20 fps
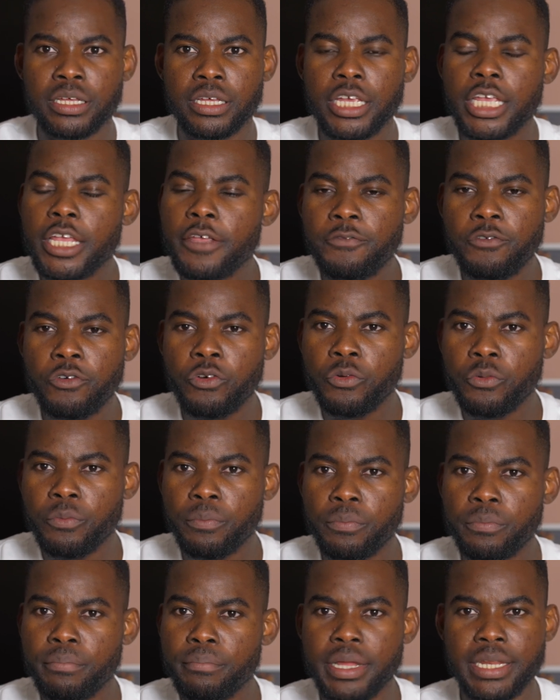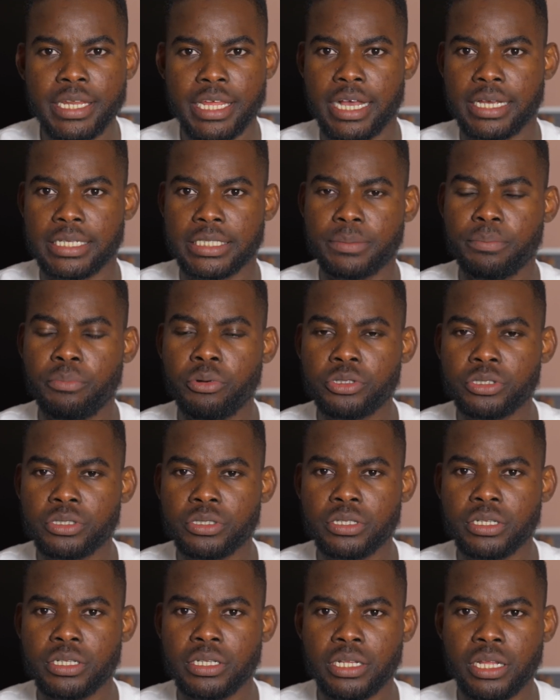evil maniacs, but
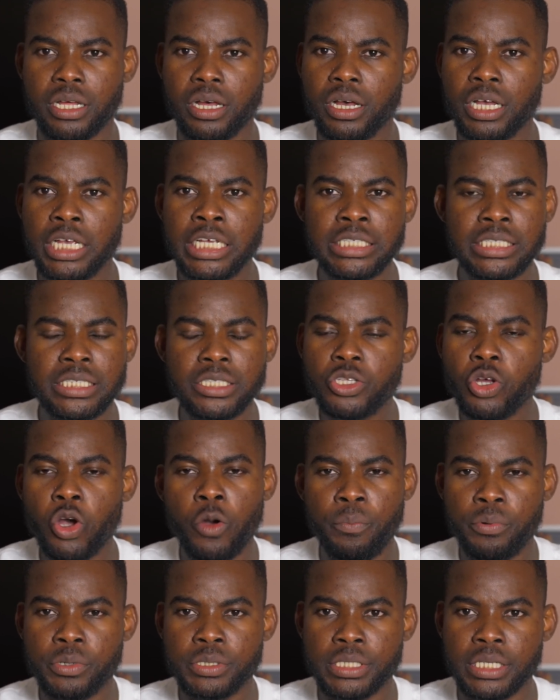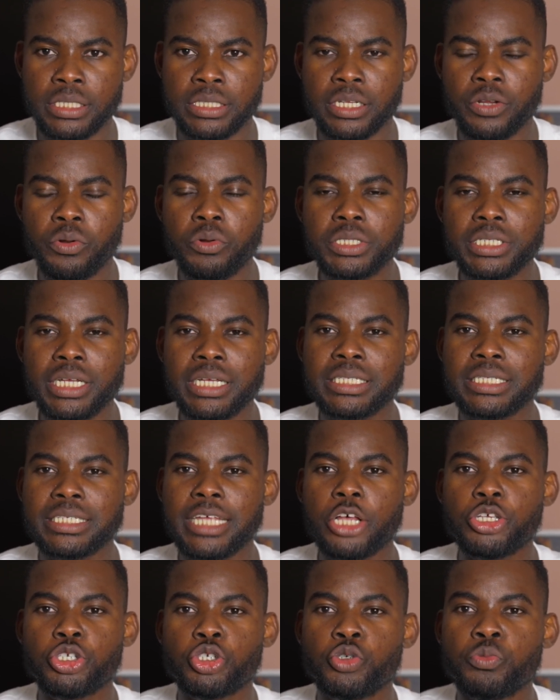it's the opposite. Russians
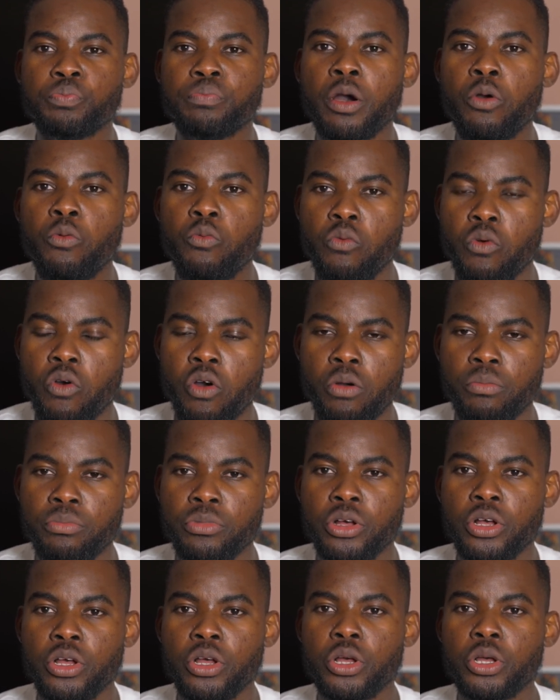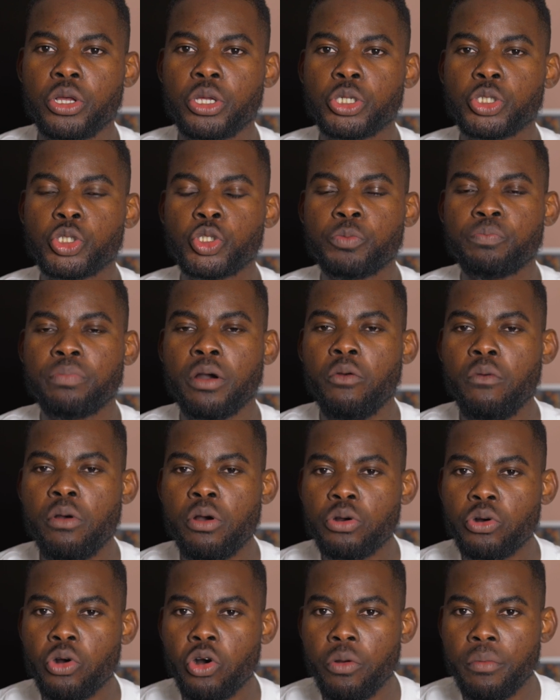are super warm, super
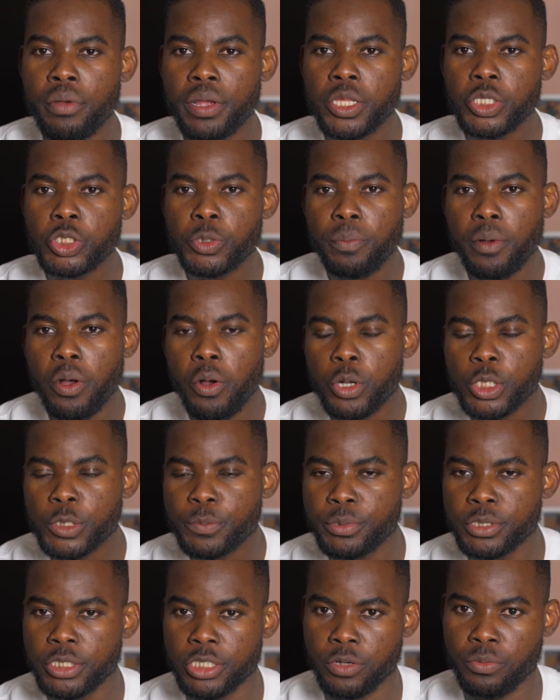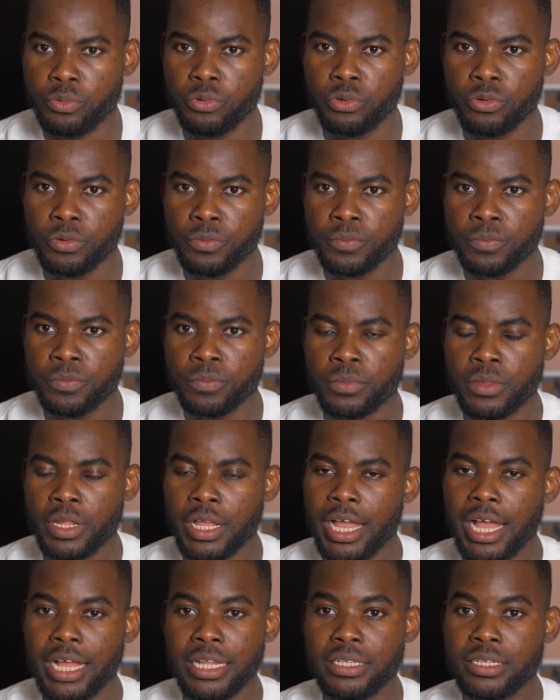welcoming, super hospitable,
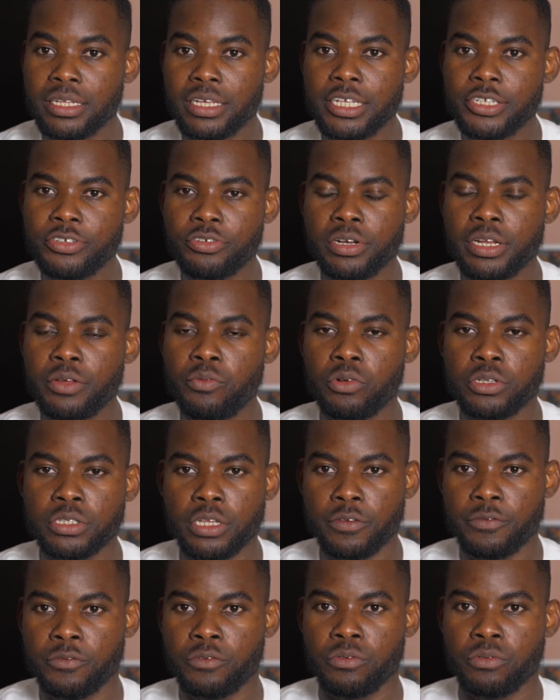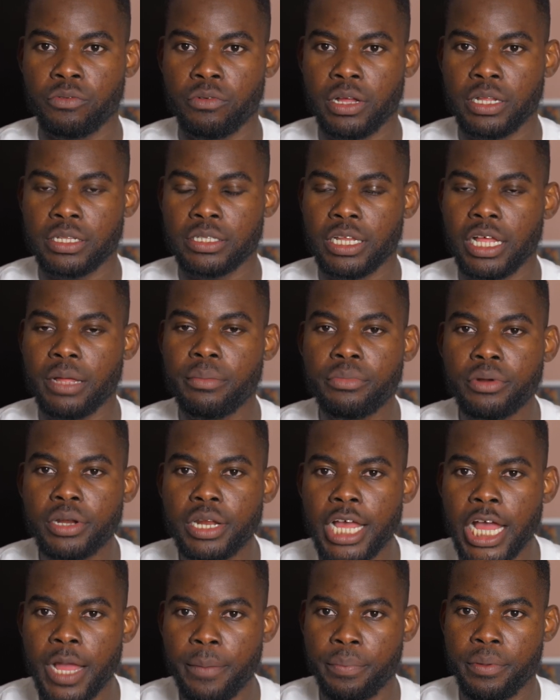and it's really wonderful, and I'm really
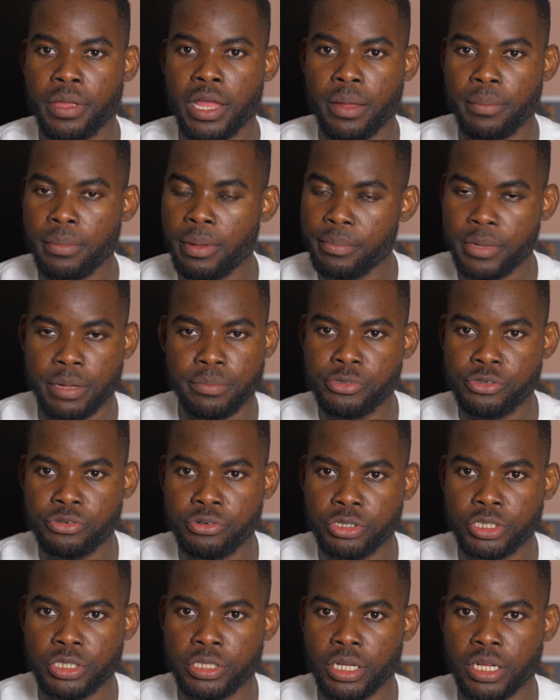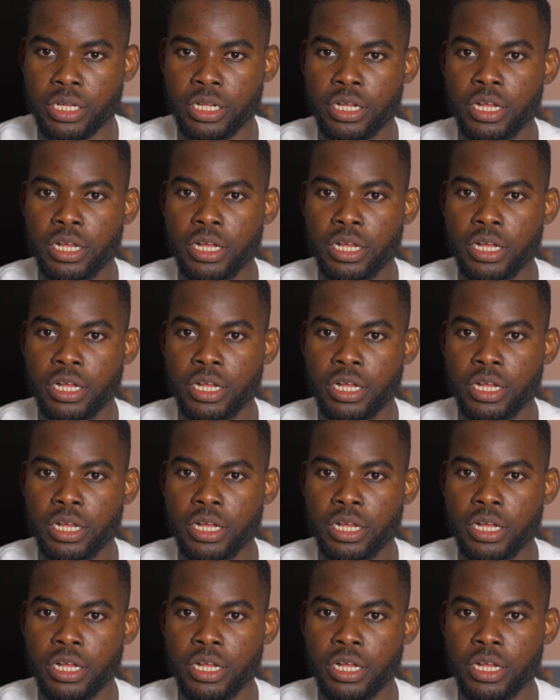happy I'm in Russia.